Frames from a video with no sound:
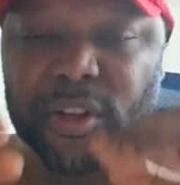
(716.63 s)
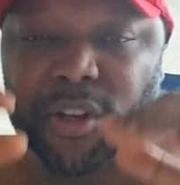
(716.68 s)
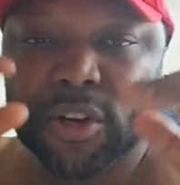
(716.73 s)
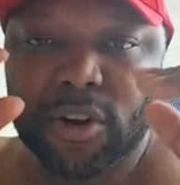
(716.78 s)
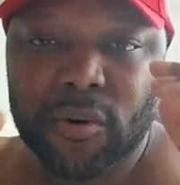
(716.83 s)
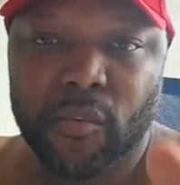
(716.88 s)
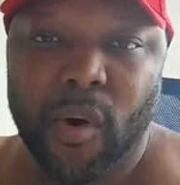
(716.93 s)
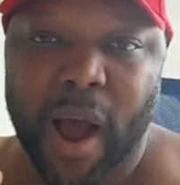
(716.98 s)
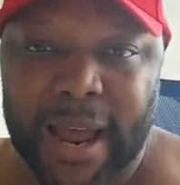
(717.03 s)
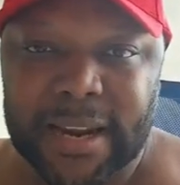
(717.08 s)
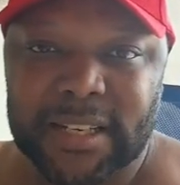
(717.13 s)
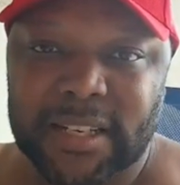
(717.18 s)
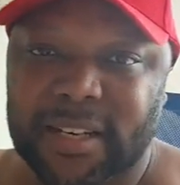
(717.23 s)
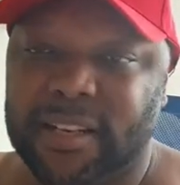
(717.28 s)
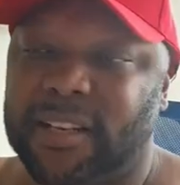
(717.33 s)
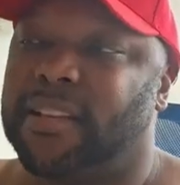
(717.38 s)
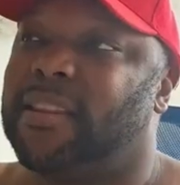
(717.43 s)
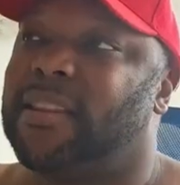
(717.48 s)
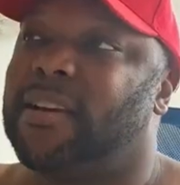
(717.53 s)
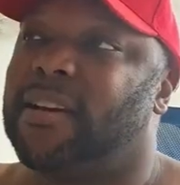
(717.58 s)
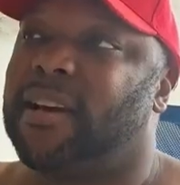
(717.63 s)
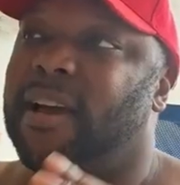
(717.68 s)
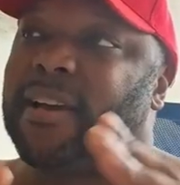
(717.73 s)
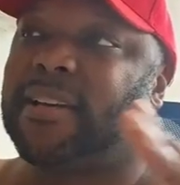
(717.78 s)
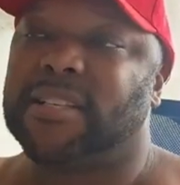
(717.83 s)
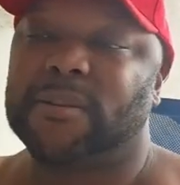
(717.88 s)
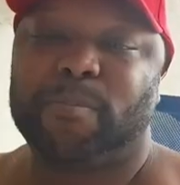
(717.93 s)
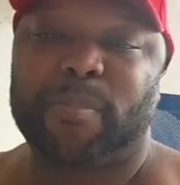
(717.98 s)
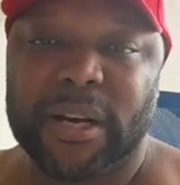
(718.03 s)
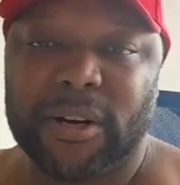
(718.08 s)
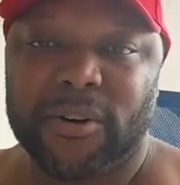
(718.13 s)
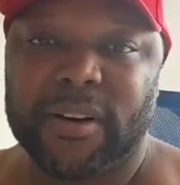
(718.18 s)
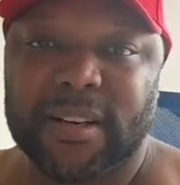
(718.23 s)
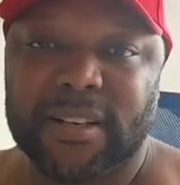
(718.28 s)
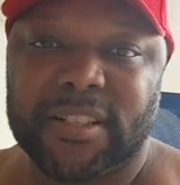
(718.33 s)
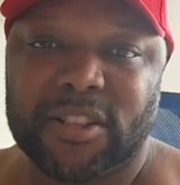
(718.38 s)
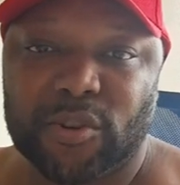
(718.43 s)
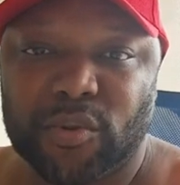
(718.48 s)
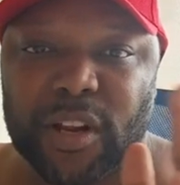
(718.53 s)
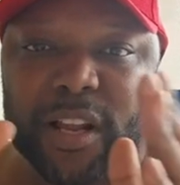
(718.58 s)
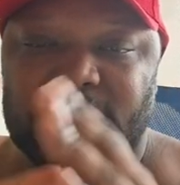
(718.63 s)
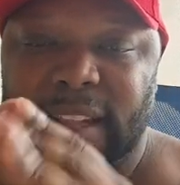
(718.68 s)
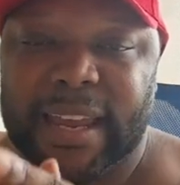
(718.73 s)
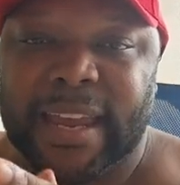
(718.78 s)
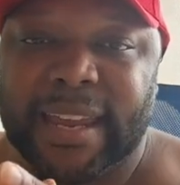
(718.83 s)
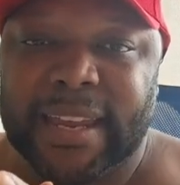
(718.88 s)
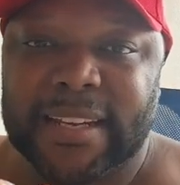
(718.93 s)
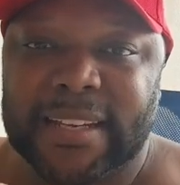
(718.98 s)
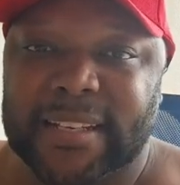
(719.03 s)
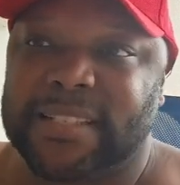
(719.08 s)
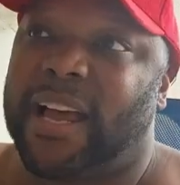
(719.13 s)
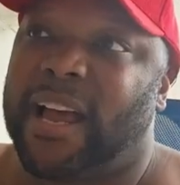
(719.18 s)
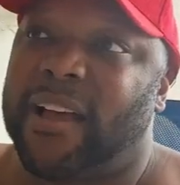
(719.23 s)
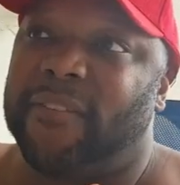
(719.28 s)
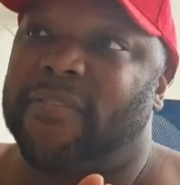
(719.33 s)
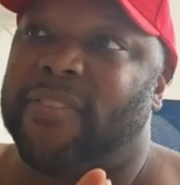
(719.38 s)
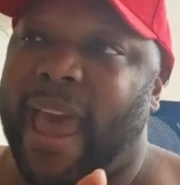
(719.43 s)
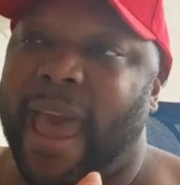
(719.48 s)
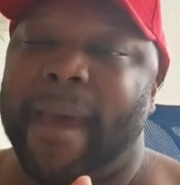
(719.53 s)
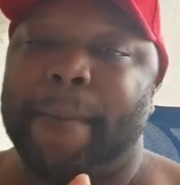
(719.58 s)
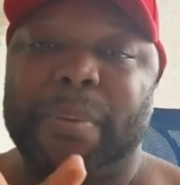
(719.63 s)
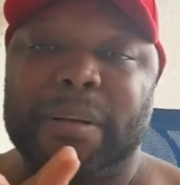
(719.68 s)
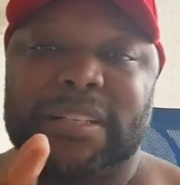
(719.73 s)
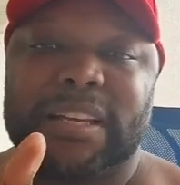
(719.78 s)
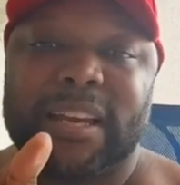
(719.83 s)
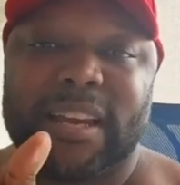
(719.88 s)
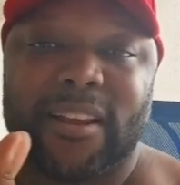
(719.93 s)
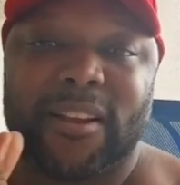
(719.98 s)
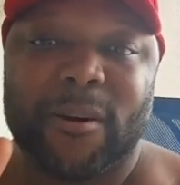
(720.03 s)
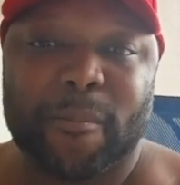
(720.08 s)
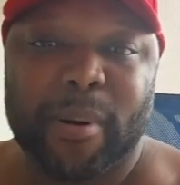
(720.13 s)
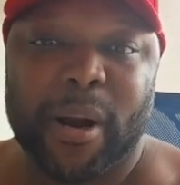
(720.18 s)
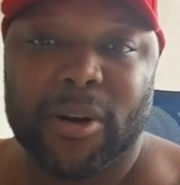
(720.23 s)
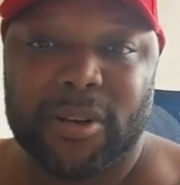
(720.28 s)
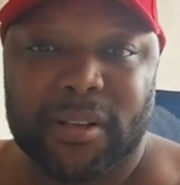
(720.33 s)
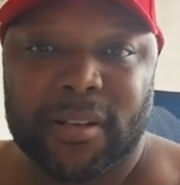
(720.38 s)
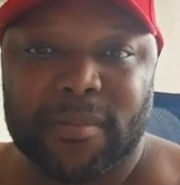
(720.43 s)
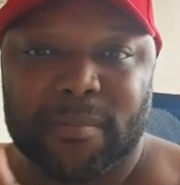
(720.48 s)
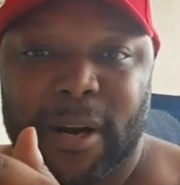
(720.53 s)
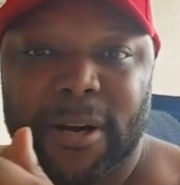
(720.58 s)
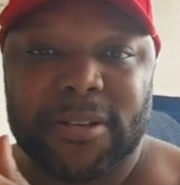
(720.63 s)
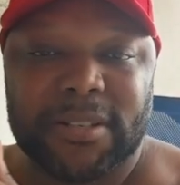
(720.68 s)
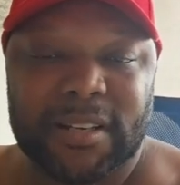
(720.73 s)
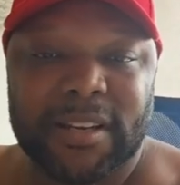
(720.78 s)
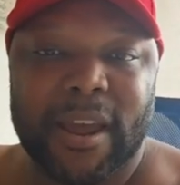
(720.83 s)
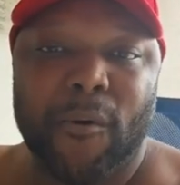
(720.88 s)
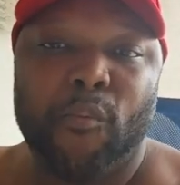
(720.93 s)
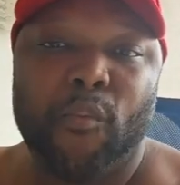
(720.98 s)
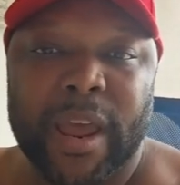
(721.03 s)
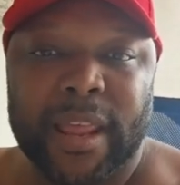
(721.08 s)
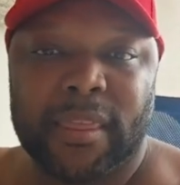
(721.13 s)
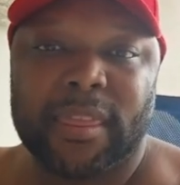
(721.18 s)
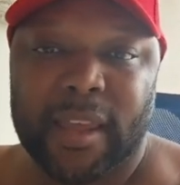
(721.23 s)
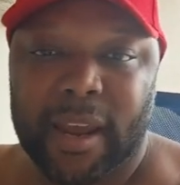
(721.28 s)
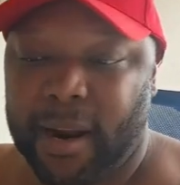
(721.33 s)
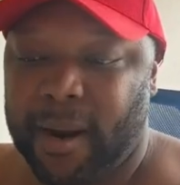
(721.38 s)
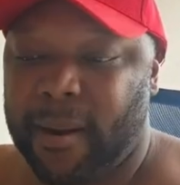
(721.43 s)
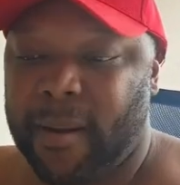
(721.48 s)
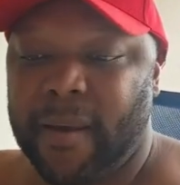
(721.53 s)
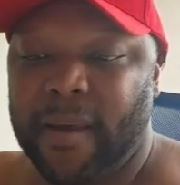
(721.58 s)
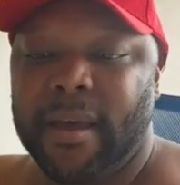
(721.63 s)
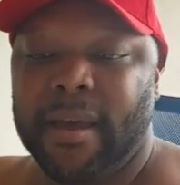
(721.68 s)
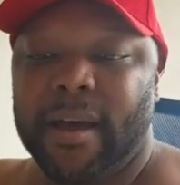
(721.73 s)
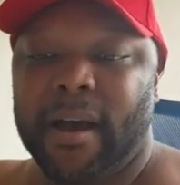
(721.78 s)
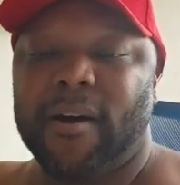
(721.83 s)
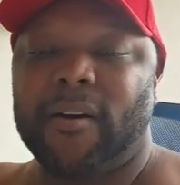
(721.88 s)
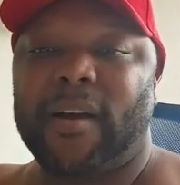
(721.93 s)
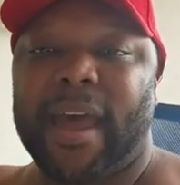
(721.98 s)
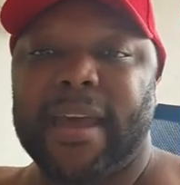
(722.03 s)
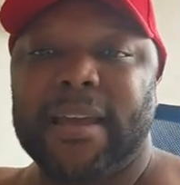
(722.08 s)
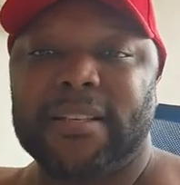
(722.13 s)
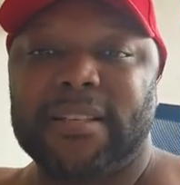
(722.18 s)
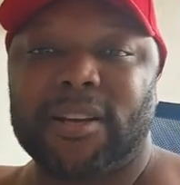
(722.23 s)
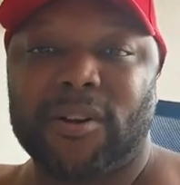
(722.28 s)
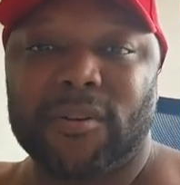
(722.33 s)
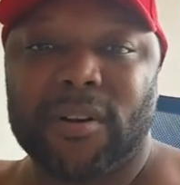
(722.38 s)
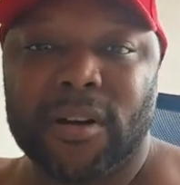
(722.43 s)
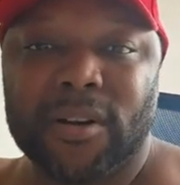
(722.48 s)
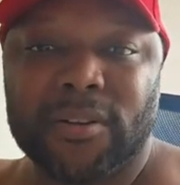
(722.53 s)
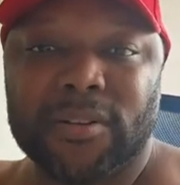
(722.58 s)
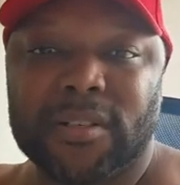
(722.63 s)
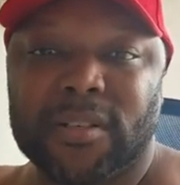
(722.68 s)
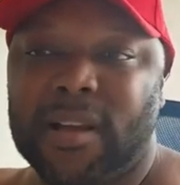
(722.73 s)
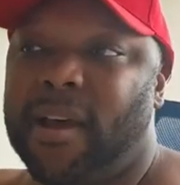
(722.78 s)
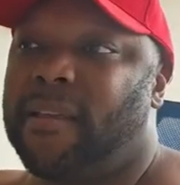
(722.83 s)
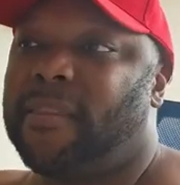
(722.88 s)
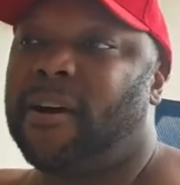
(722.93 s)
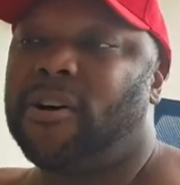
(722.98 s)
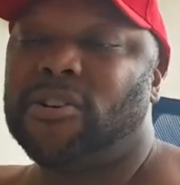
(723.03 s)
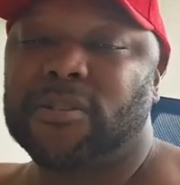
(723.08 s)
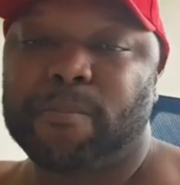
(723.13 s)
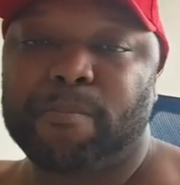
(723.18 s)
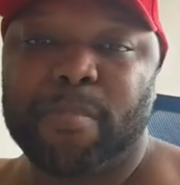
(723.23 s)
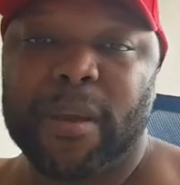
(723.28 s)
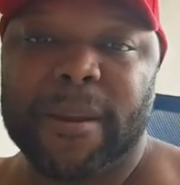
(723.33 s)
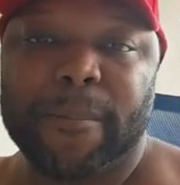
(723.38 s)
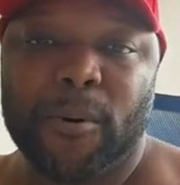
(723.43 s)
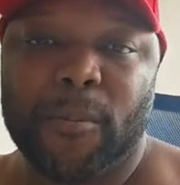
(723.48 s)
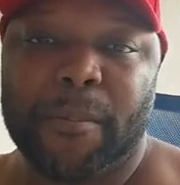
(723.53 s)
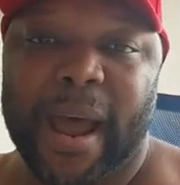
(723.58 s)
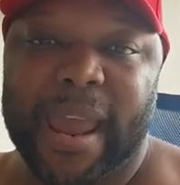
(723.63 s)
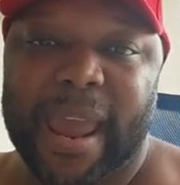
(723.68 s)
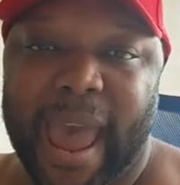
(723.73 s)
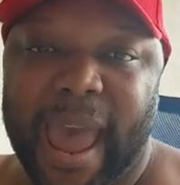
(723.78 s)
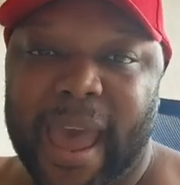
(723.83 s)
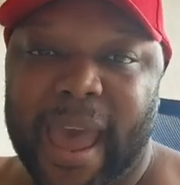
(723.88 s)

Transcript: you're watching the experience through the lens of that particular person that went there. Okay, so those people might